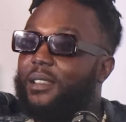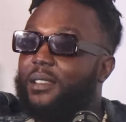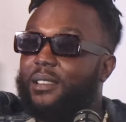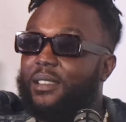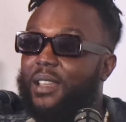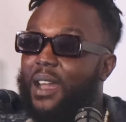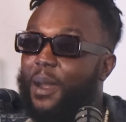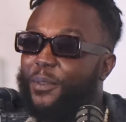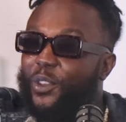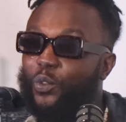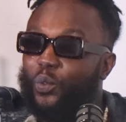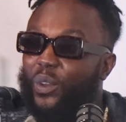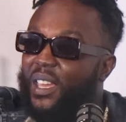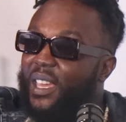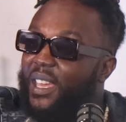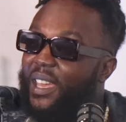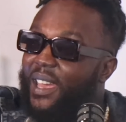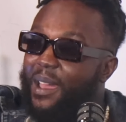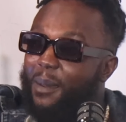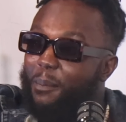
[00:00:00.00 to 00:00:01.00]

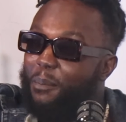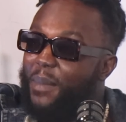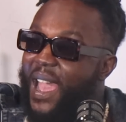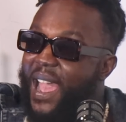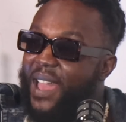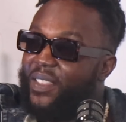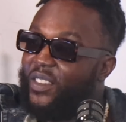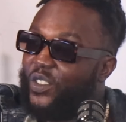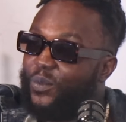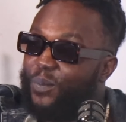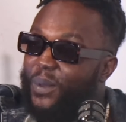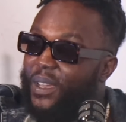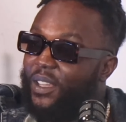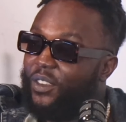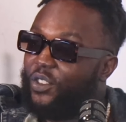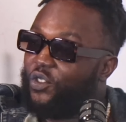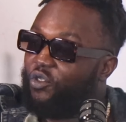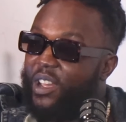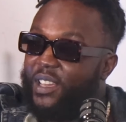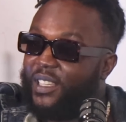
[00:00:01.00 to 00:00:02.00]
WEM
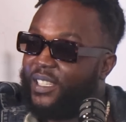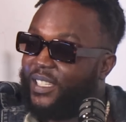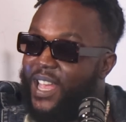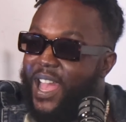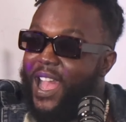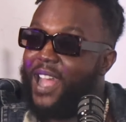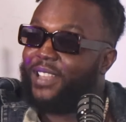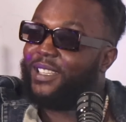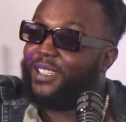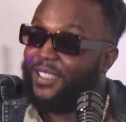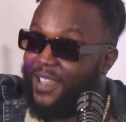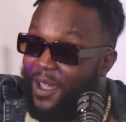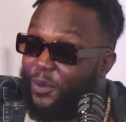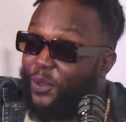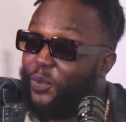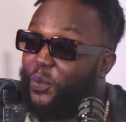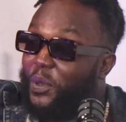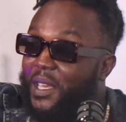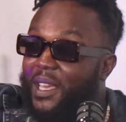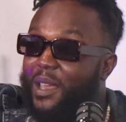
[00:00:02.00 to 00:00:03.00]
management, Drake signs to
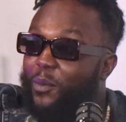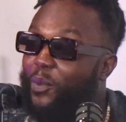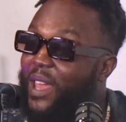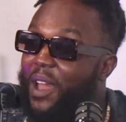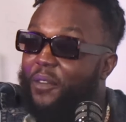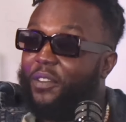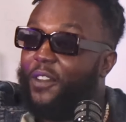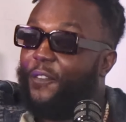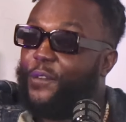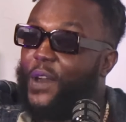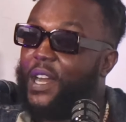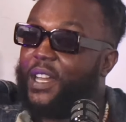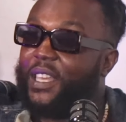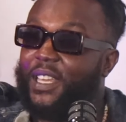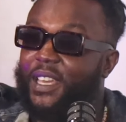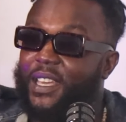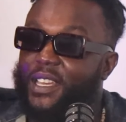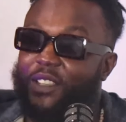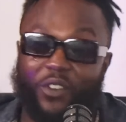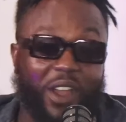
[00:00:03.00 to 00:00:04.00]
WEM, whatever the fuck it
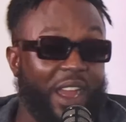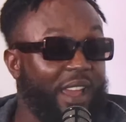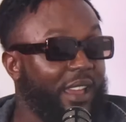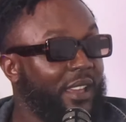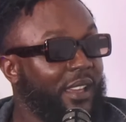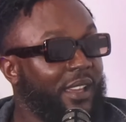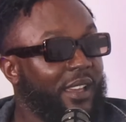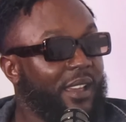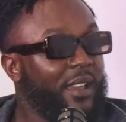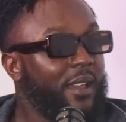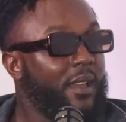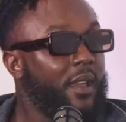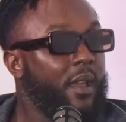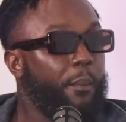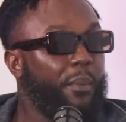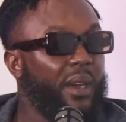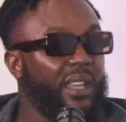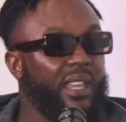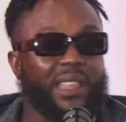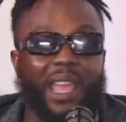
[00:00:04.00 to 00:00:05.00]
is, right? Mm-hmm.
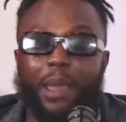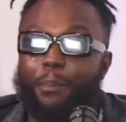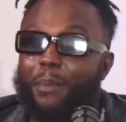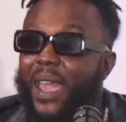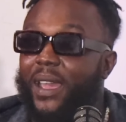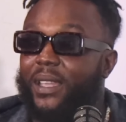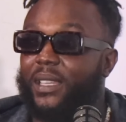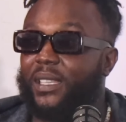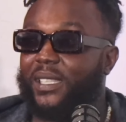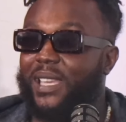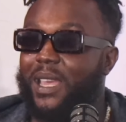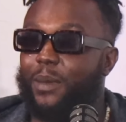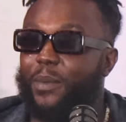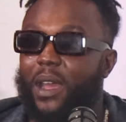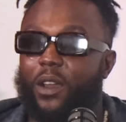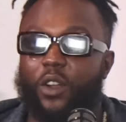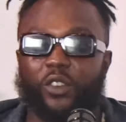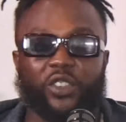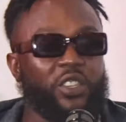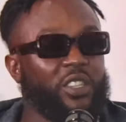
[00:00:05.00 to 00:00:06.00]
But they make it seem
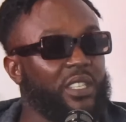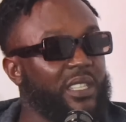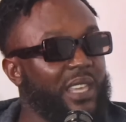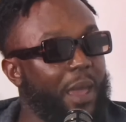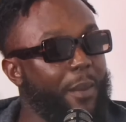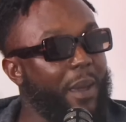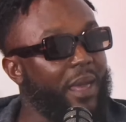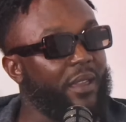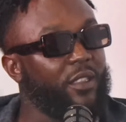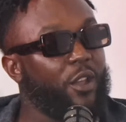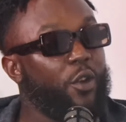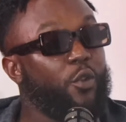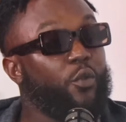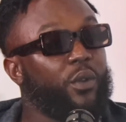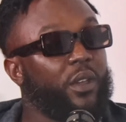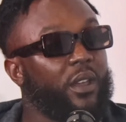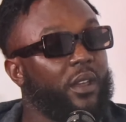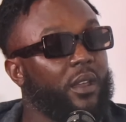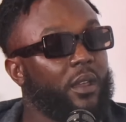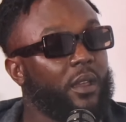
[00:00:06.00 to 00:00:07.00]
like, oh, she just came out of
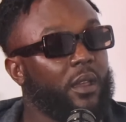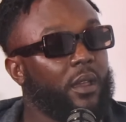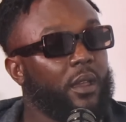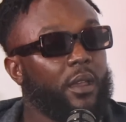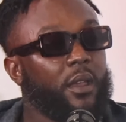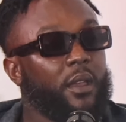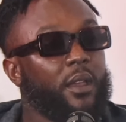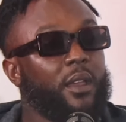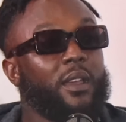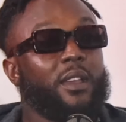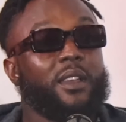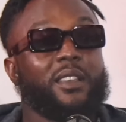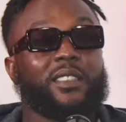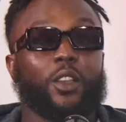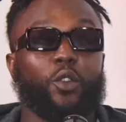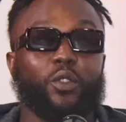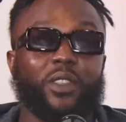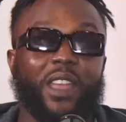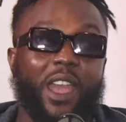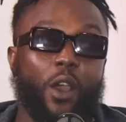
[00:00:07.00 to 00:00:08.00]
nowhere. Uh,
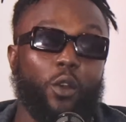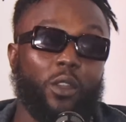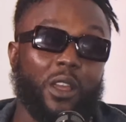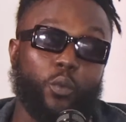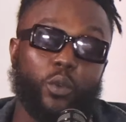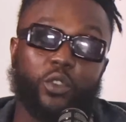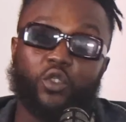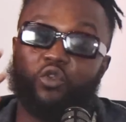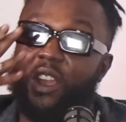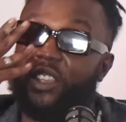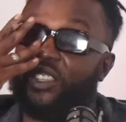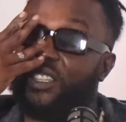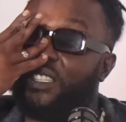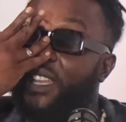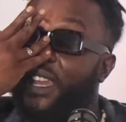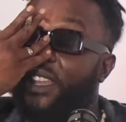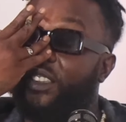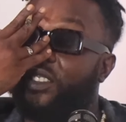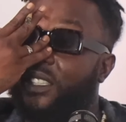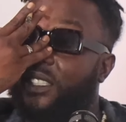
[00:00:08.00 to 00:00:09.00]
so now look what Drake just
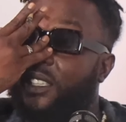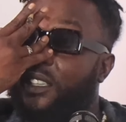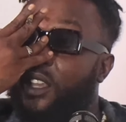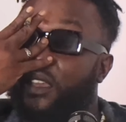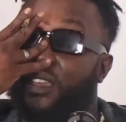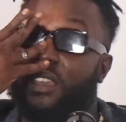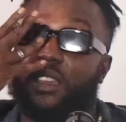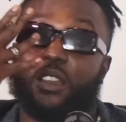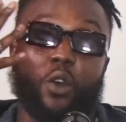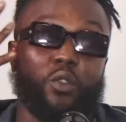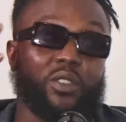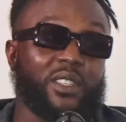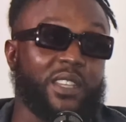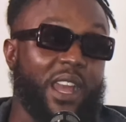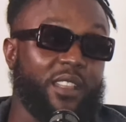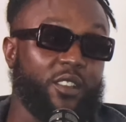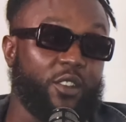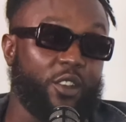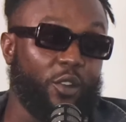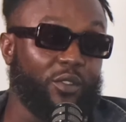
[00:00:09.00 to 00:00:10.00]
did. He just he
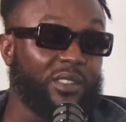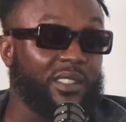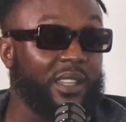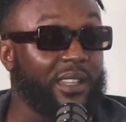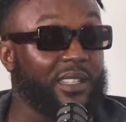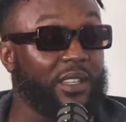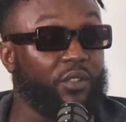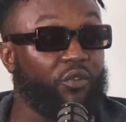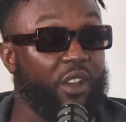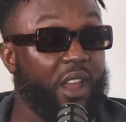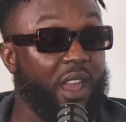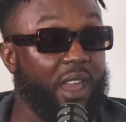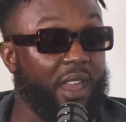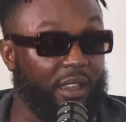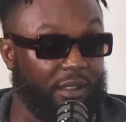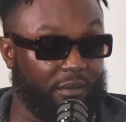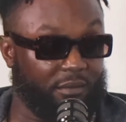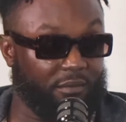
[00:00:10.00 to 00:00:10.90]
co-signed the girl "Sexyy Red."